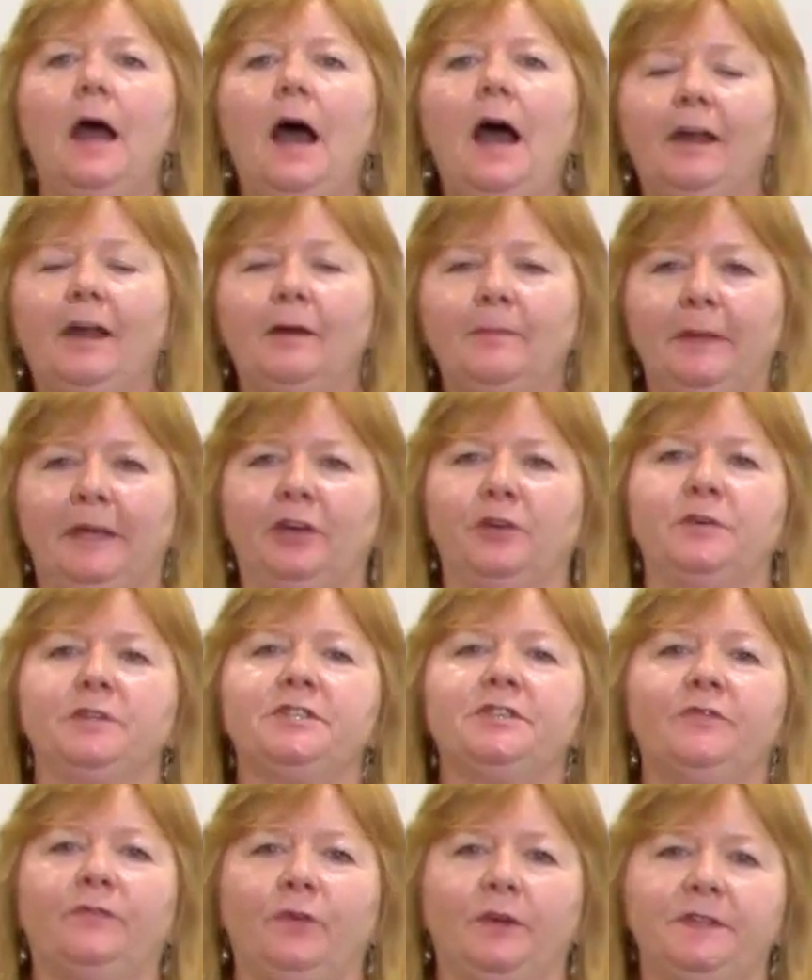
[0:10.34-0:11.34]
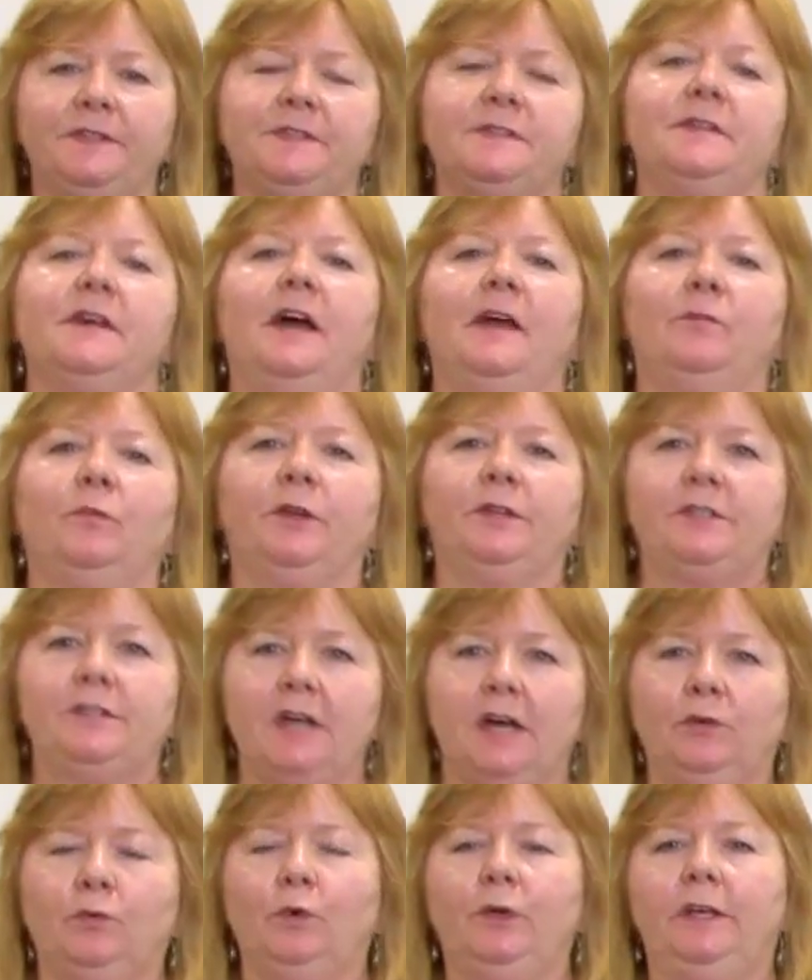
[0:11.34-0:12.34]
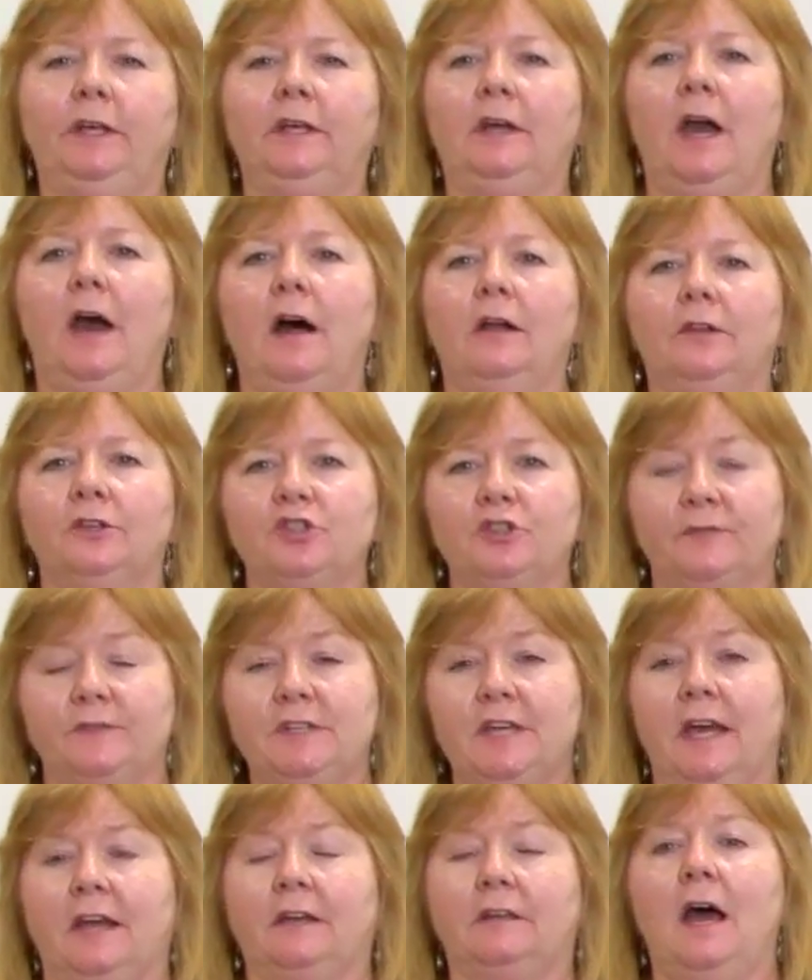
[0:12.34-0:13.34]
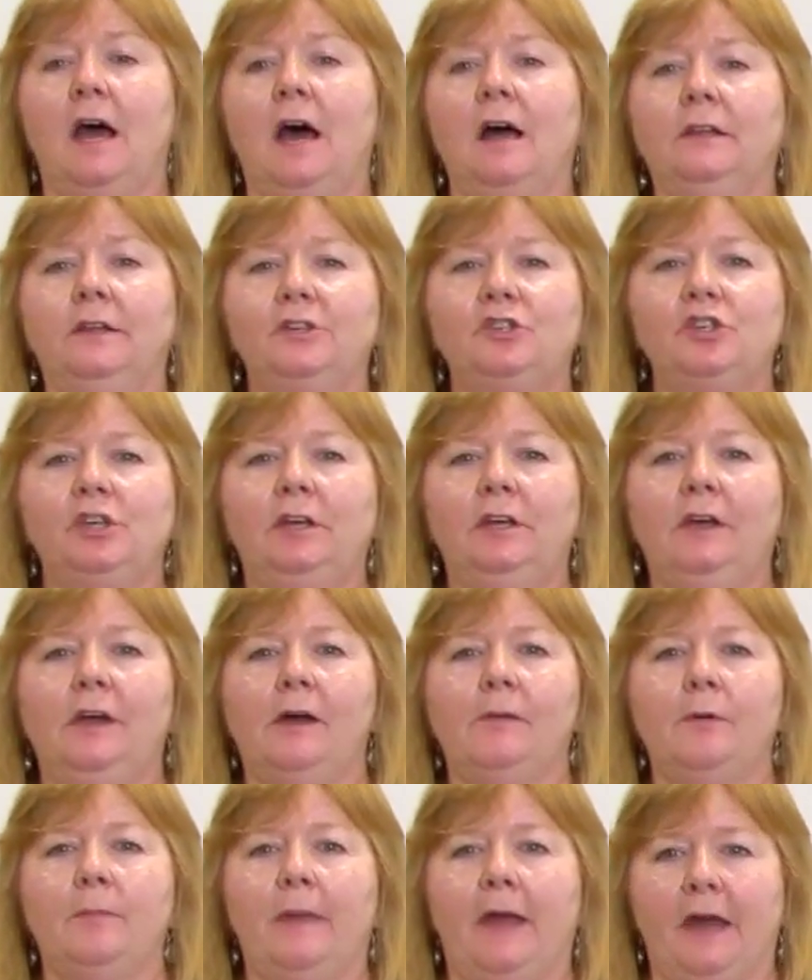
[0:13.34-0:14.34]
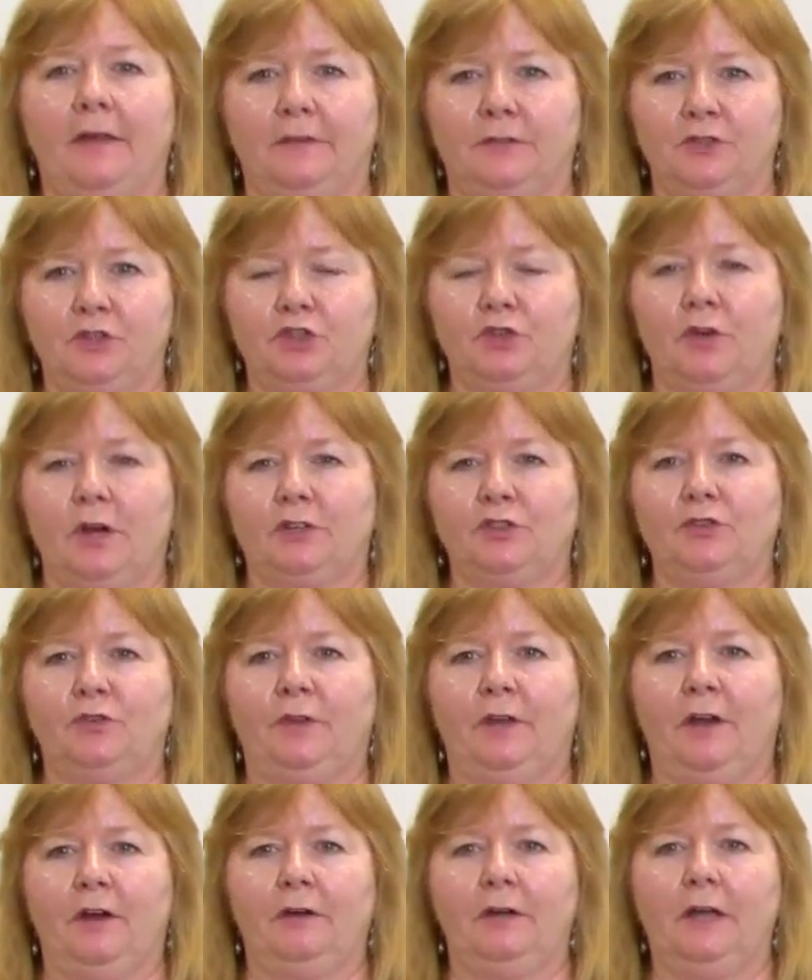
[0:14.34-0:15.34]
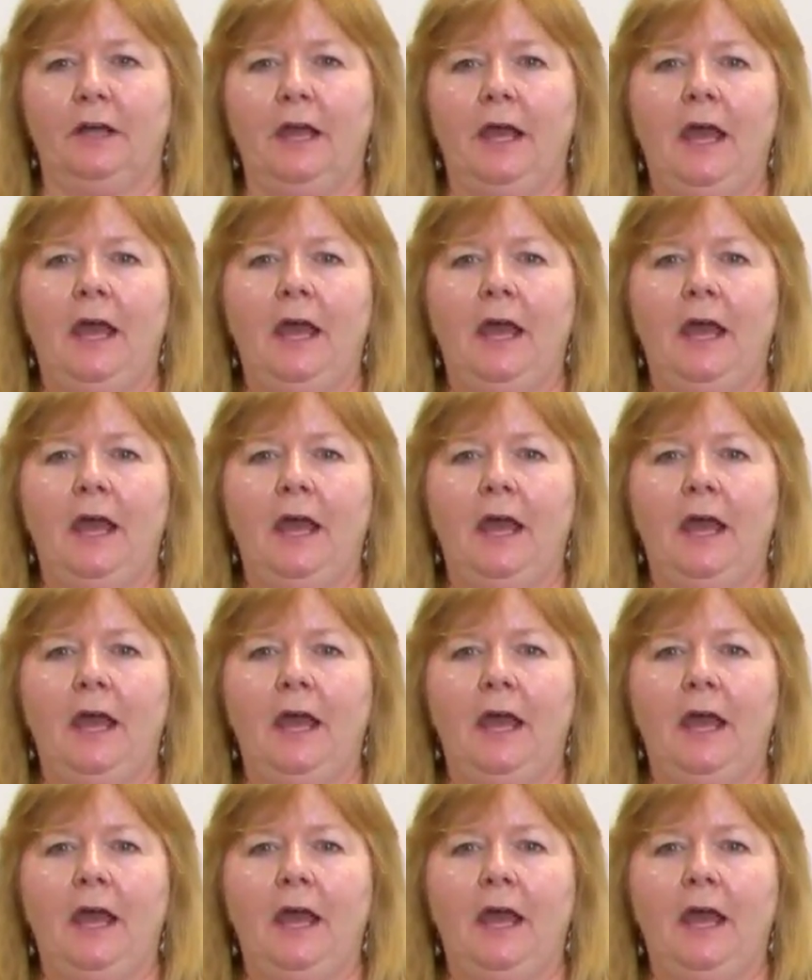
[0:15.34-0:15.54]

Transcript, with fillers: Hi, I'm Eeris Fritz. I'm with Dunwoody College of Technology. I'm a math instructor there.